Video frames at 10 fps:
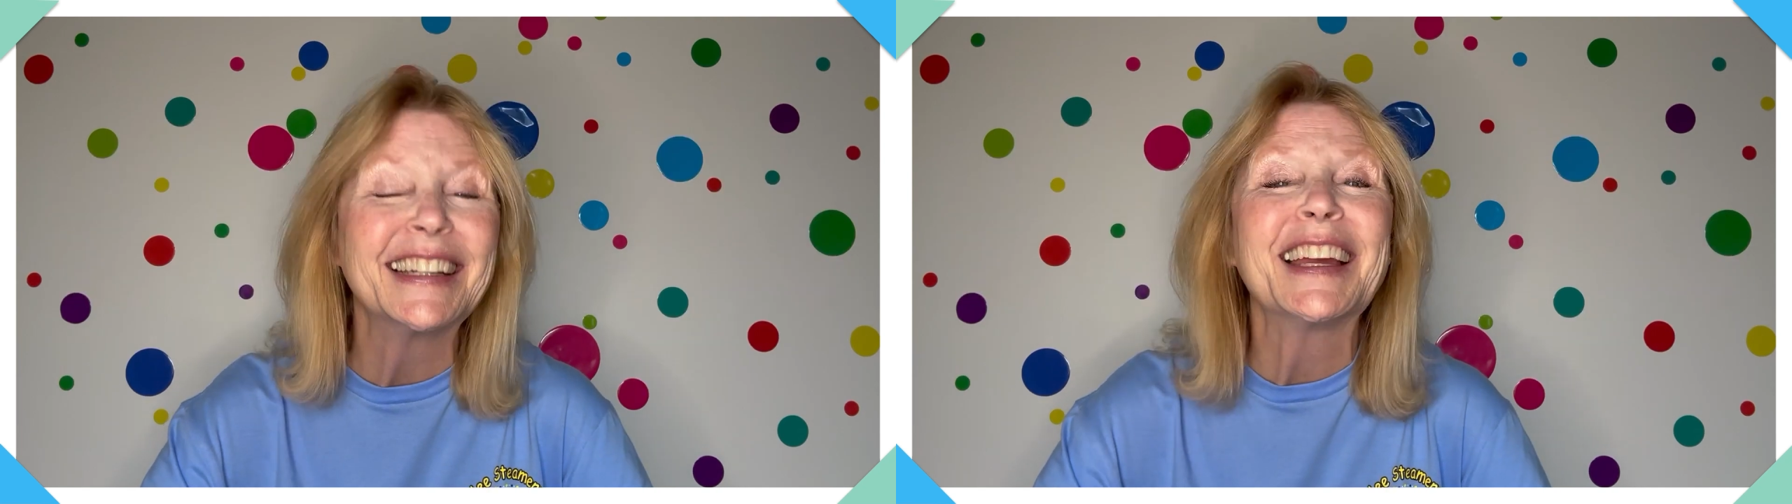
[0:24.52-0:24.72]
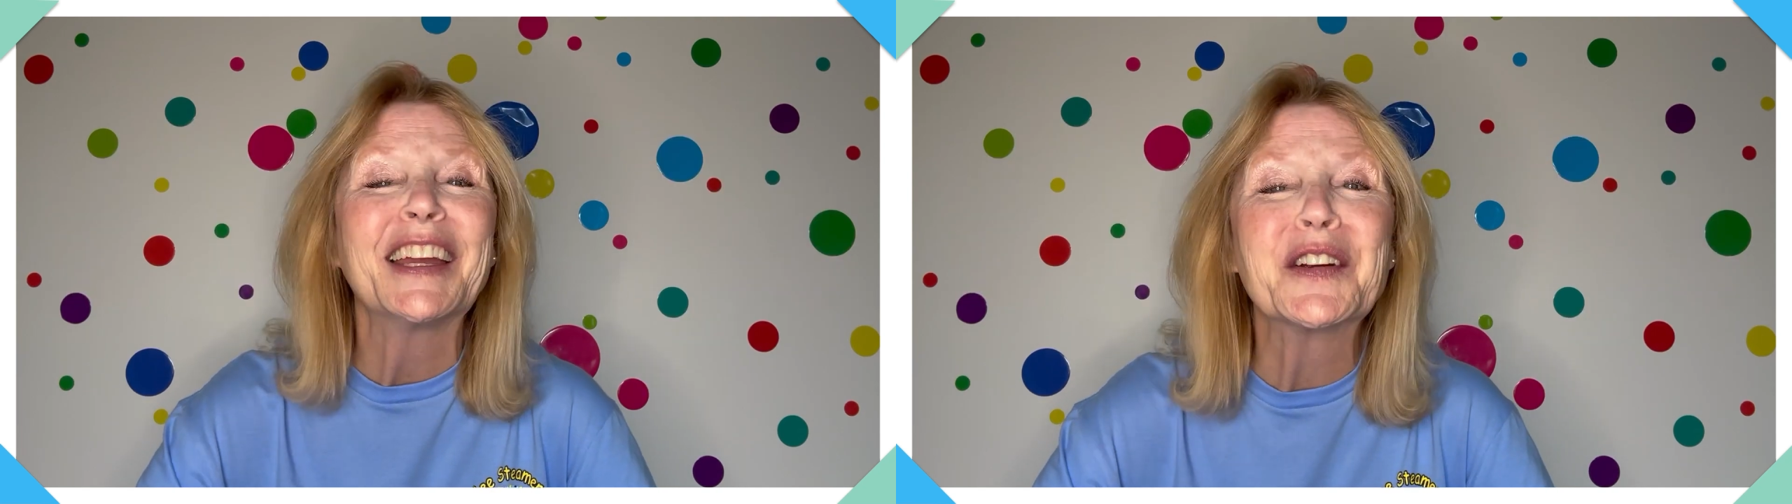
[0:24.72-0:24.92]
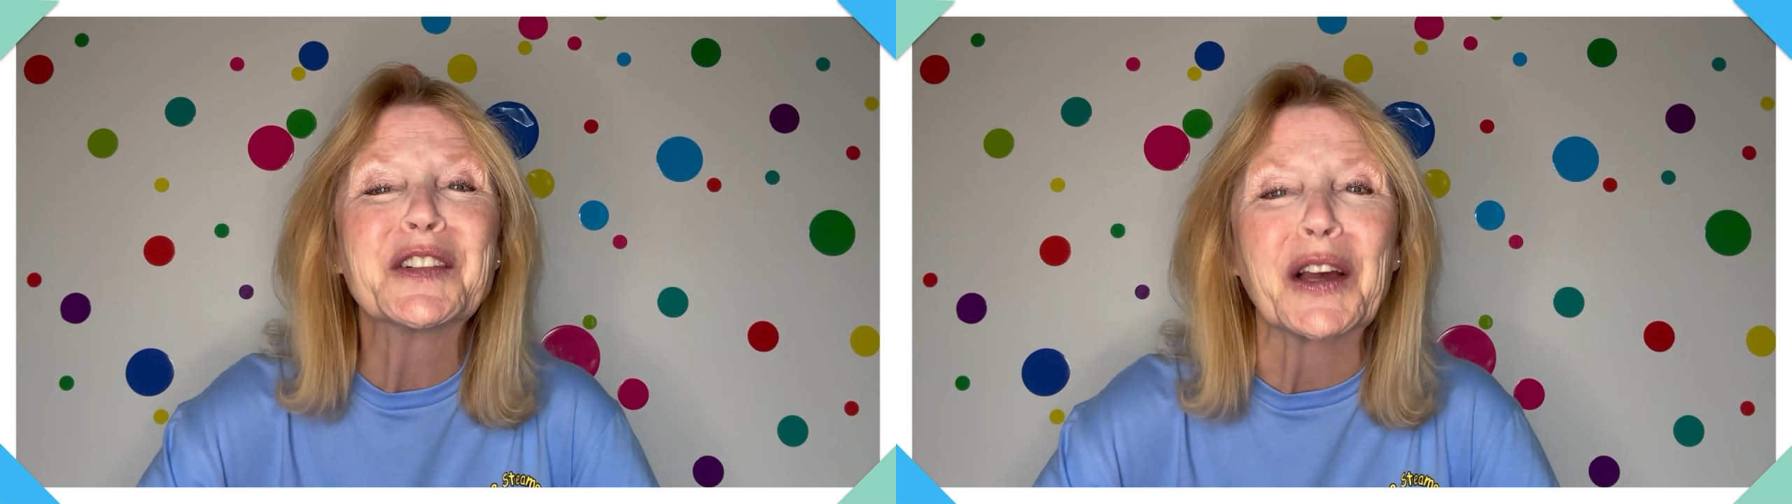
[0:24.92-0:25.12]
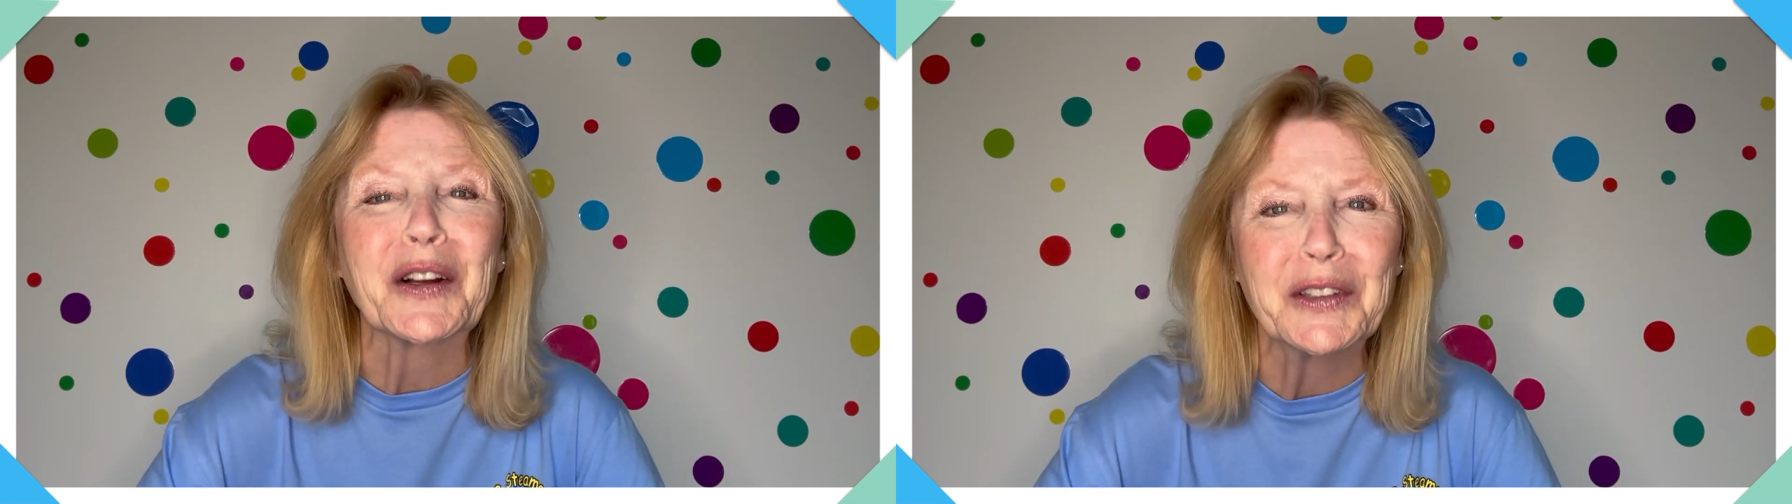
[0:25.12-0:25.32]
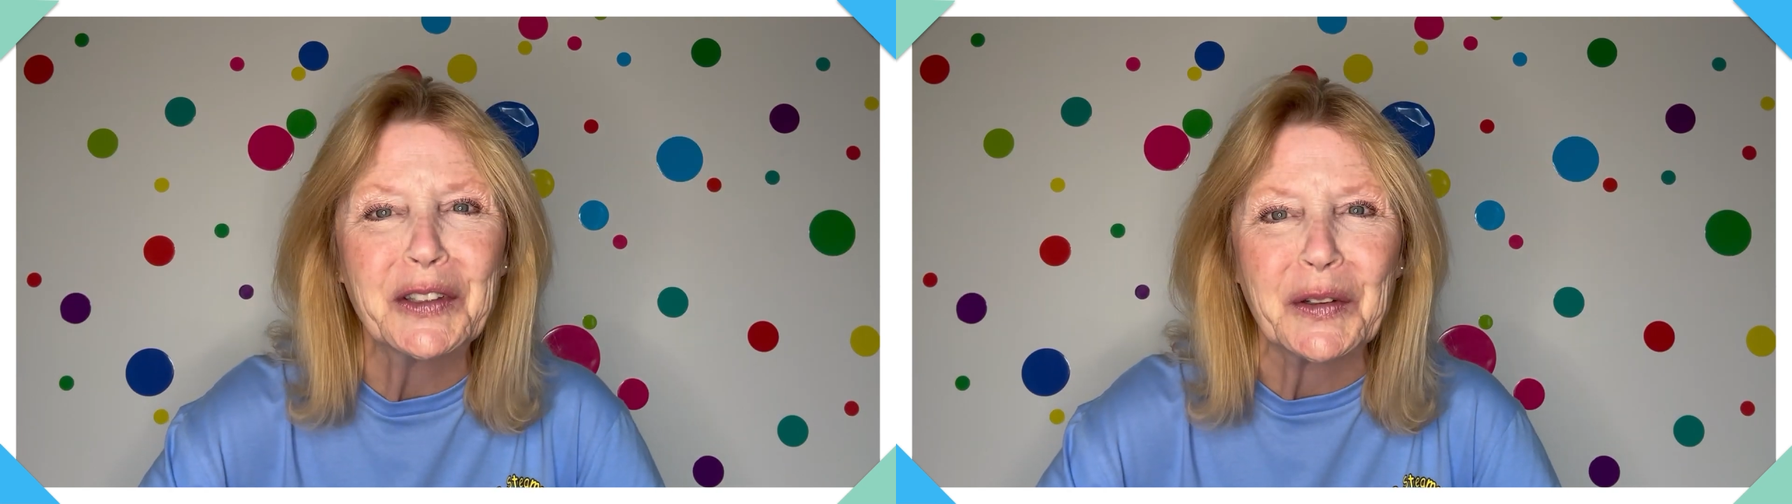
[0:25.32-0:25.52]
Here's a
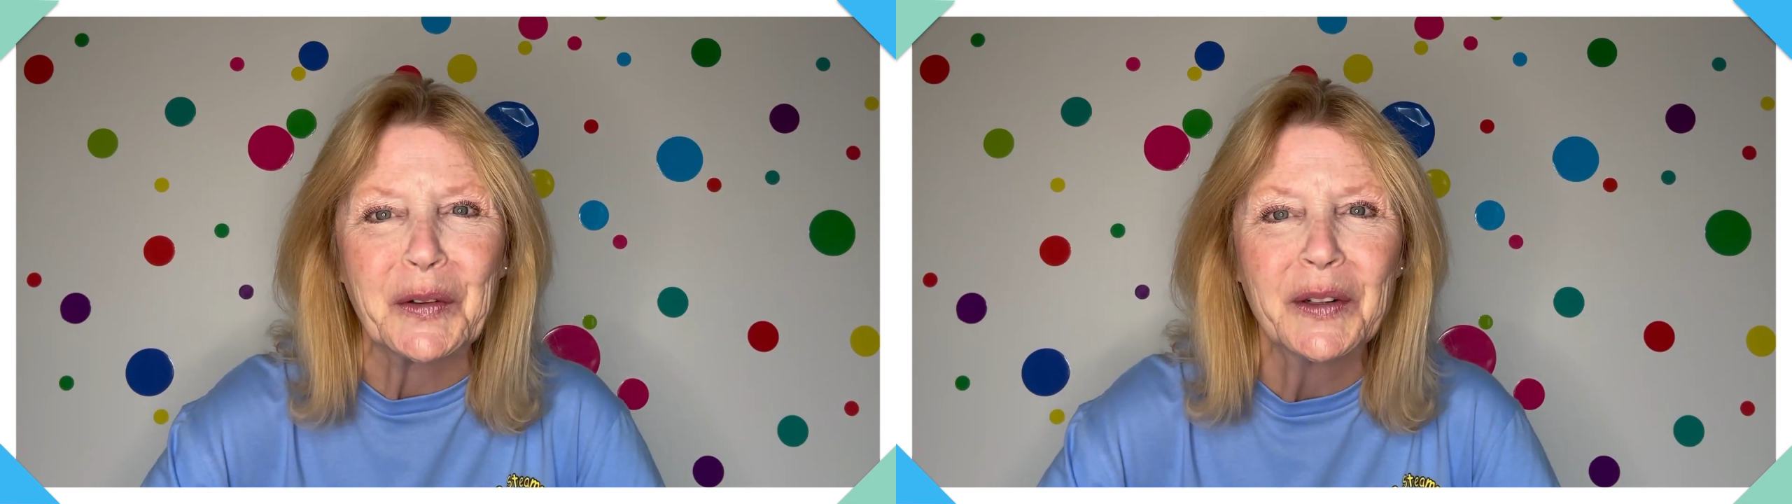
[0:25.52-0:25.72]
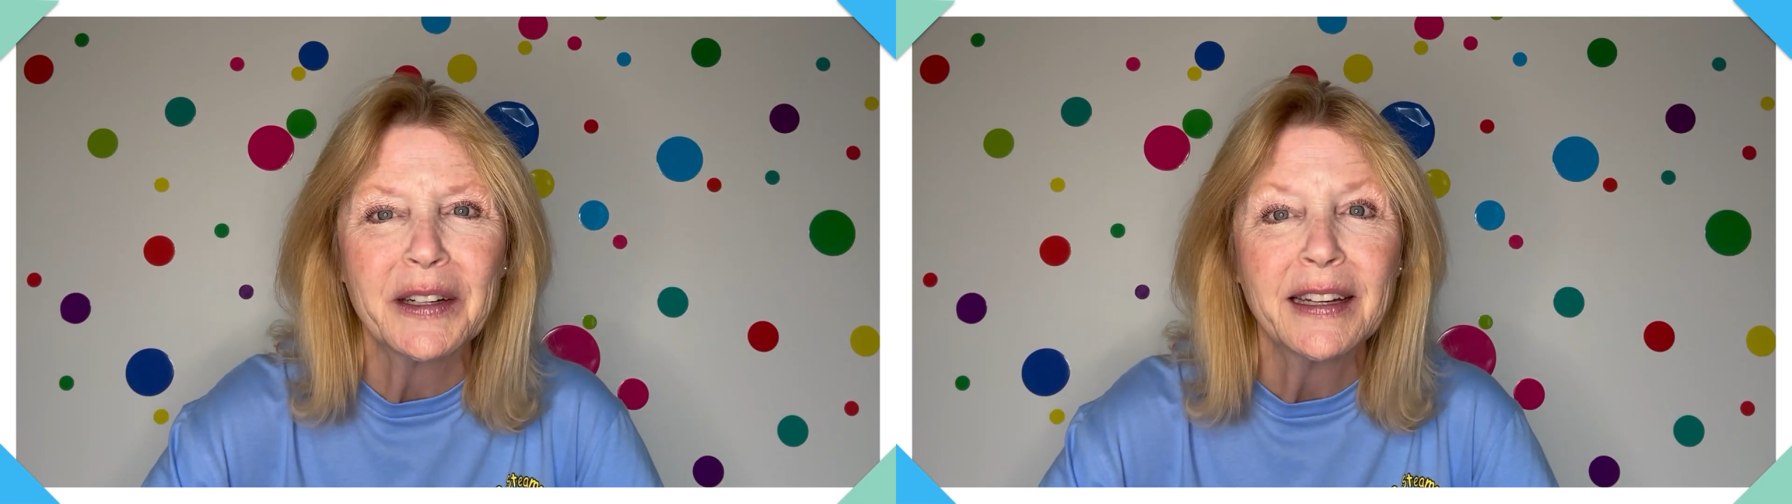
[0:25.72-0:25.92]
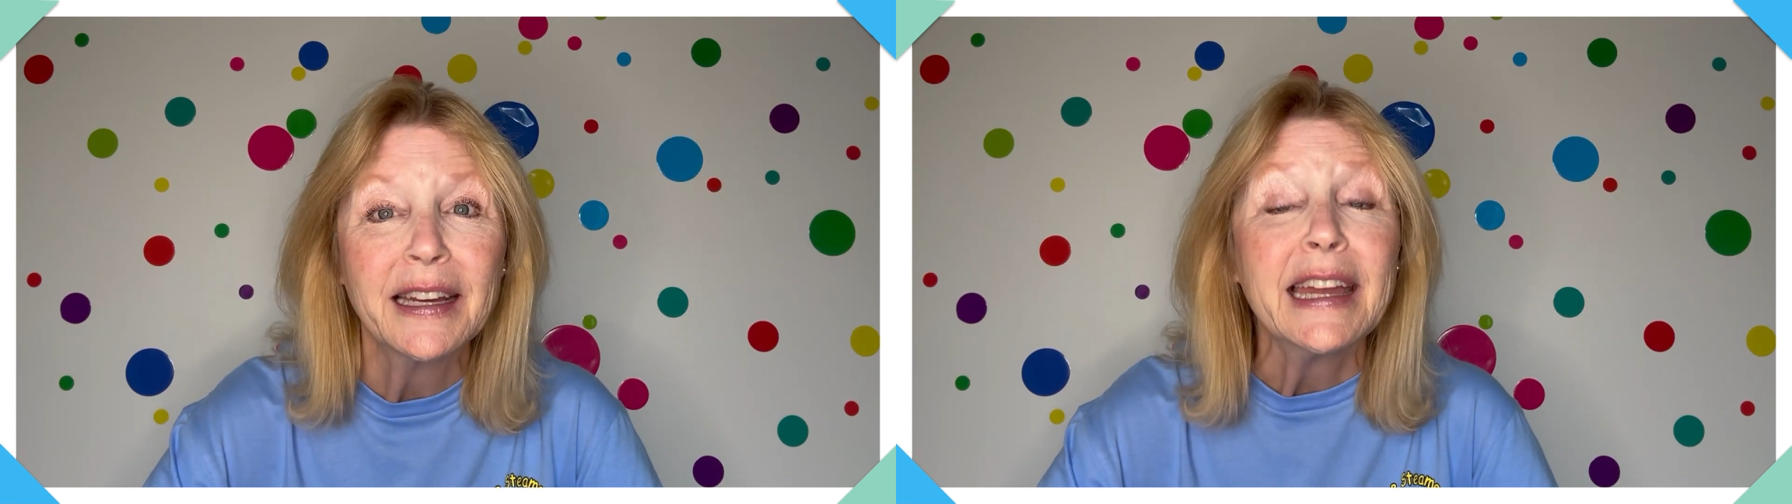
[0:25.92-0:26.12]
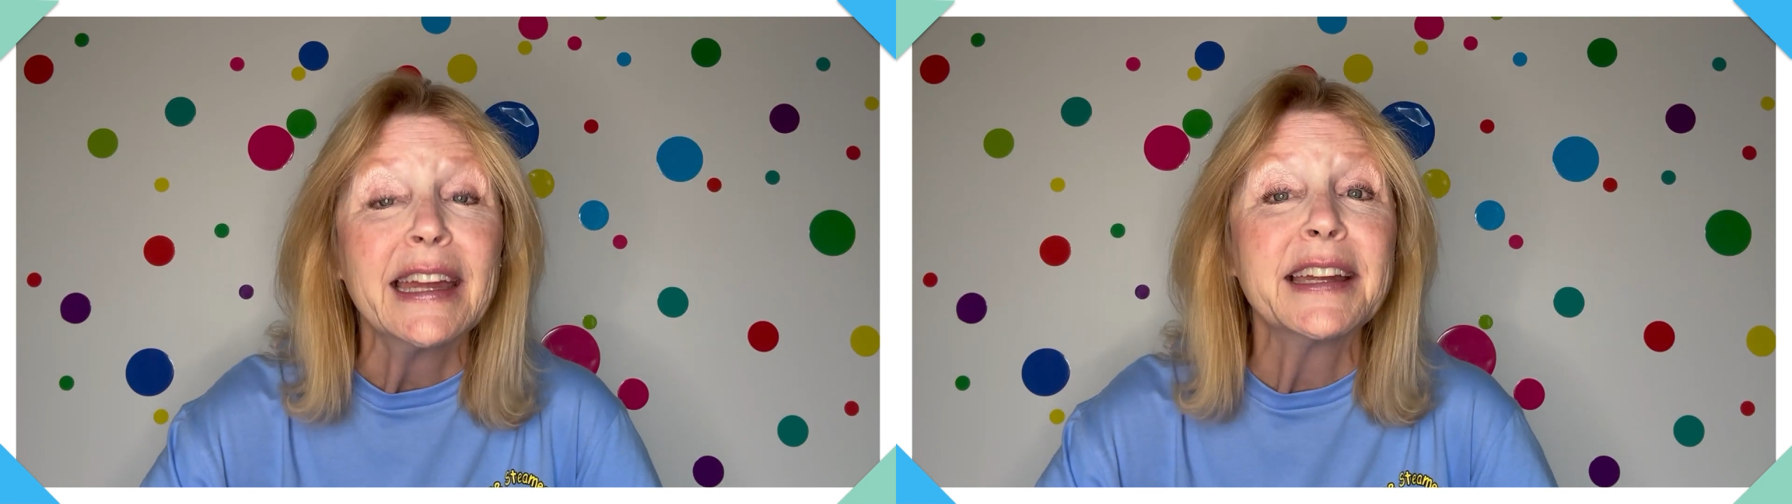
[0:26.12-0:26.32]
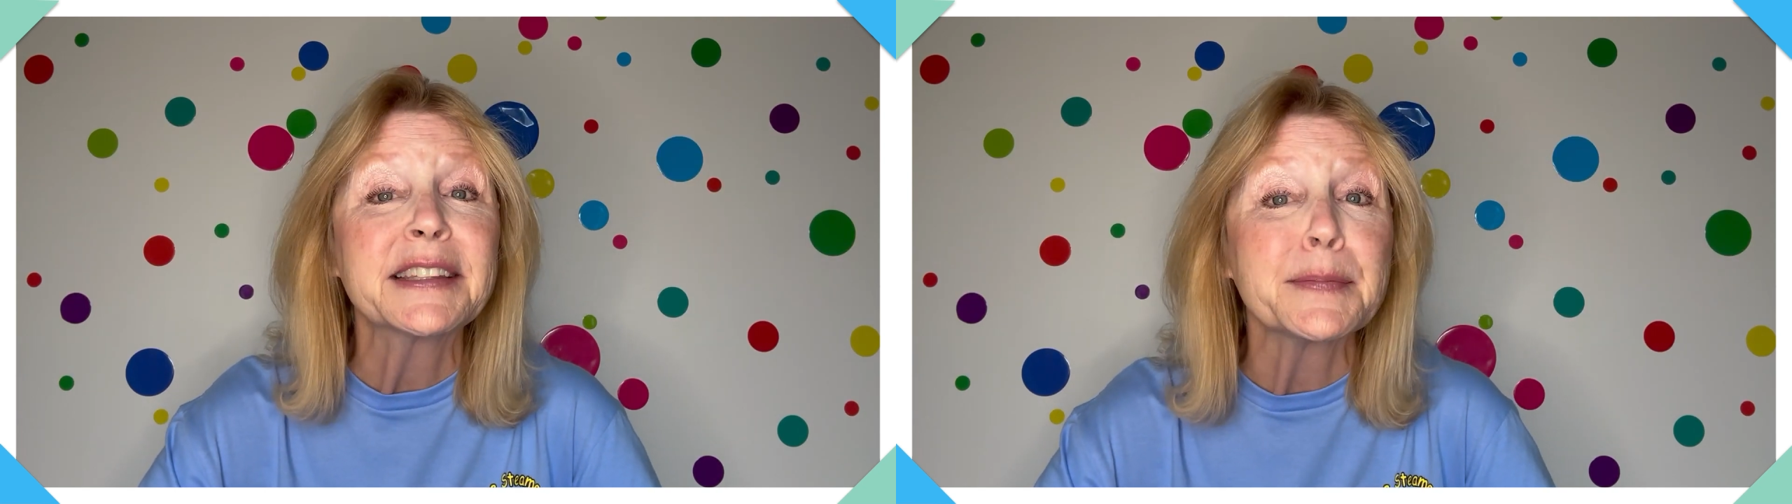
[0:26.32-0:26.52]
clue.
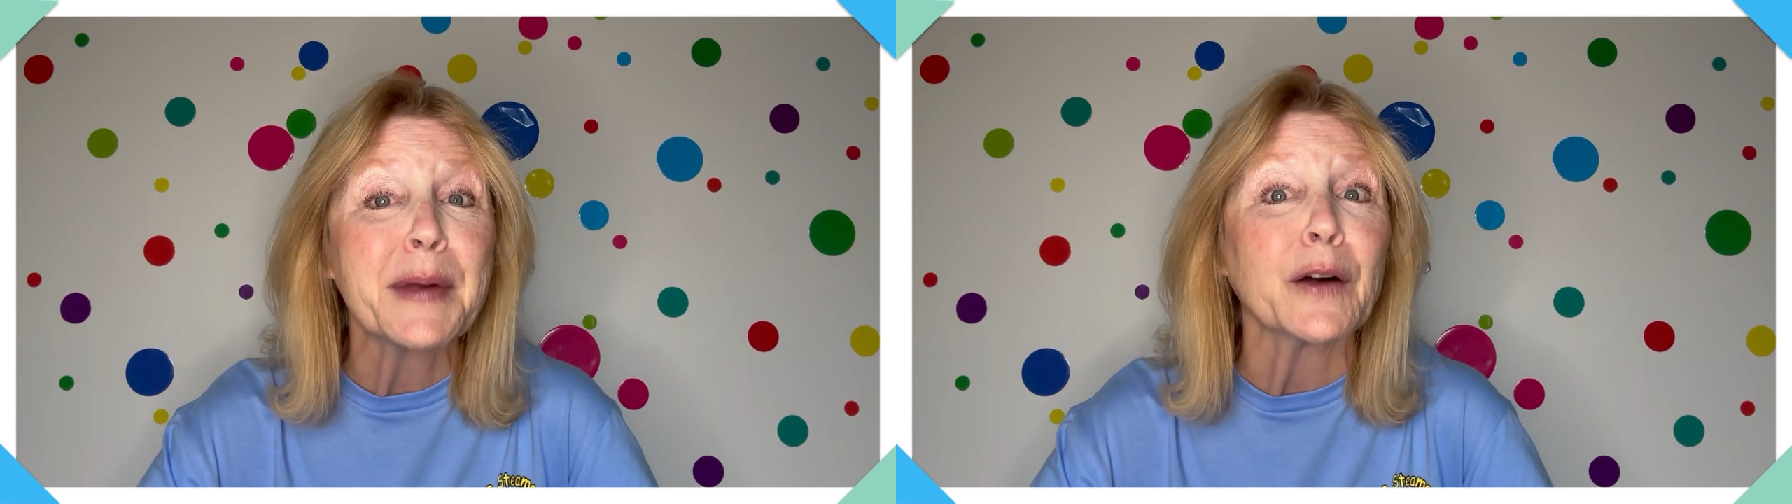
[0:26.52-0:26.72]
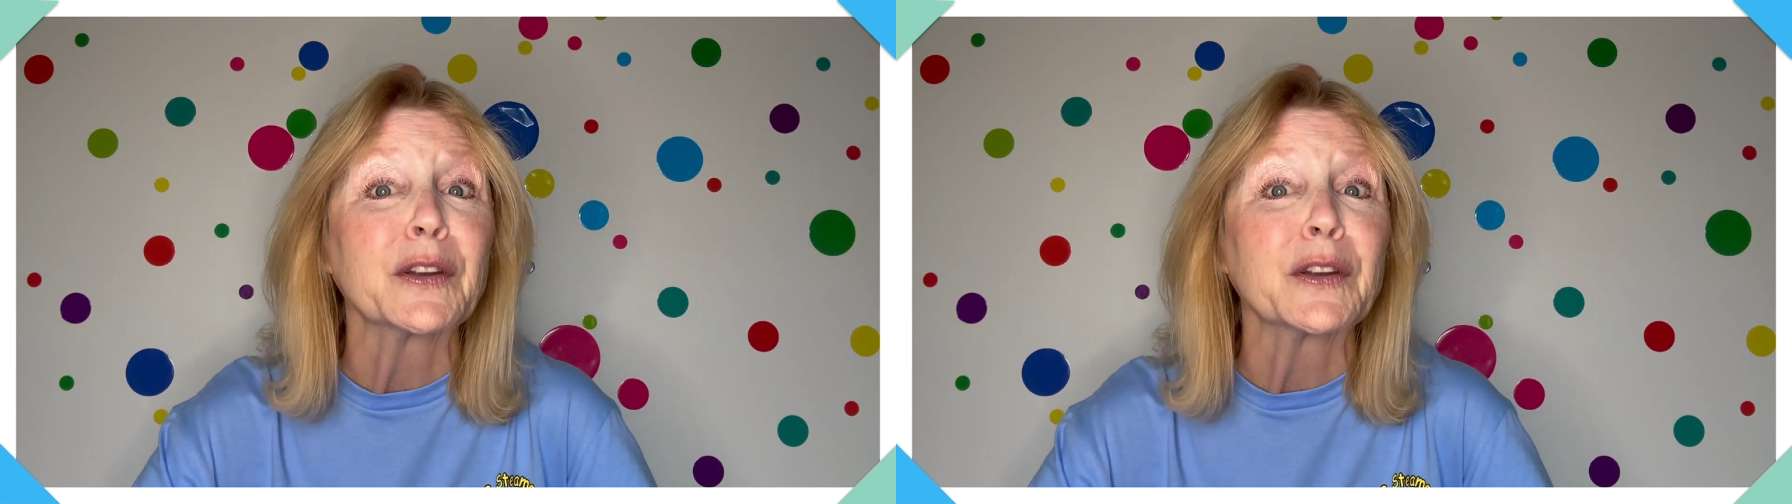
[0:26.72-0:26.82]
It's about